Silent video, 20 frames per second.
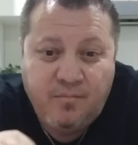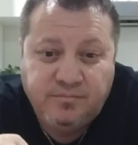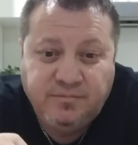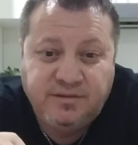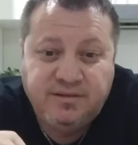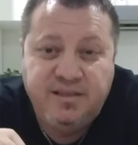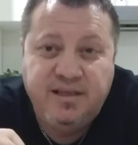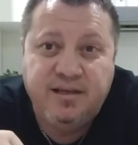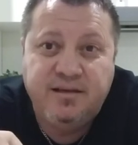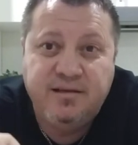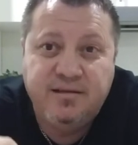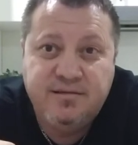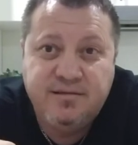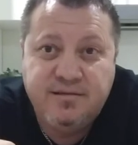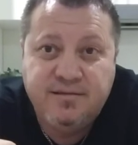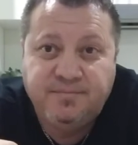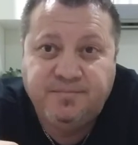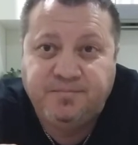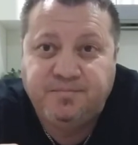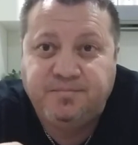
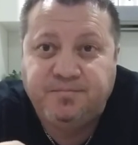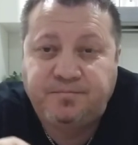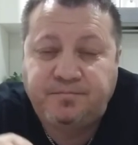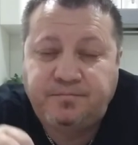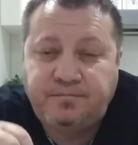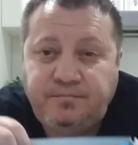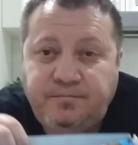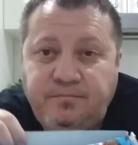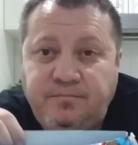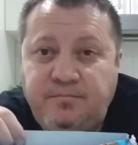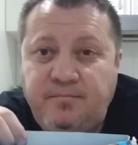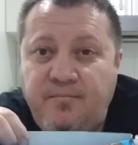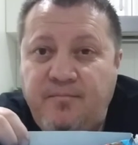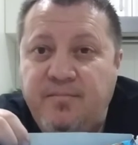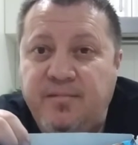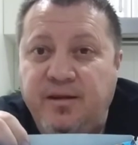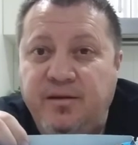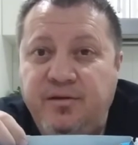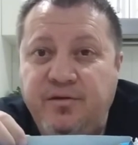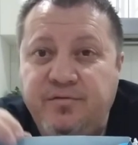Snickers,
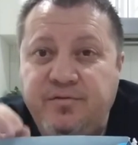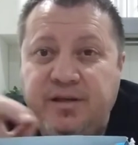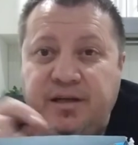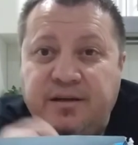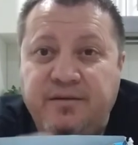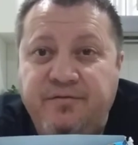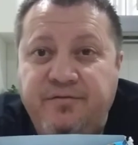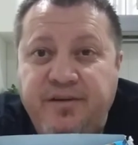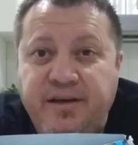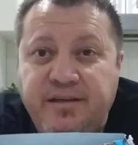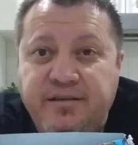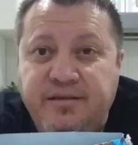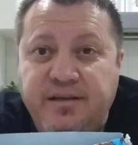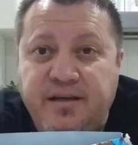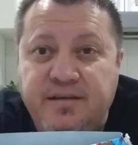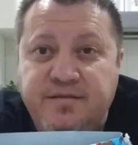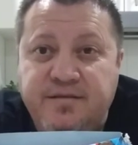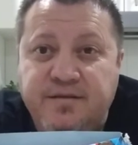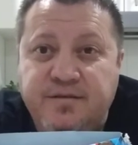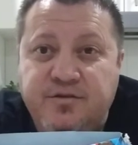you've done a
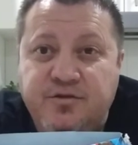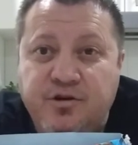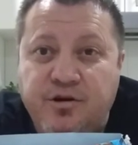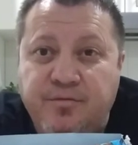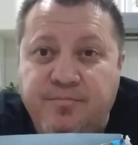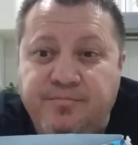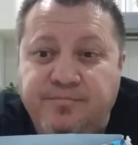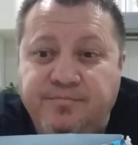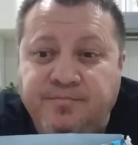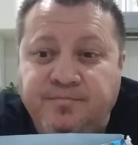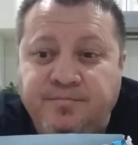fantastic job.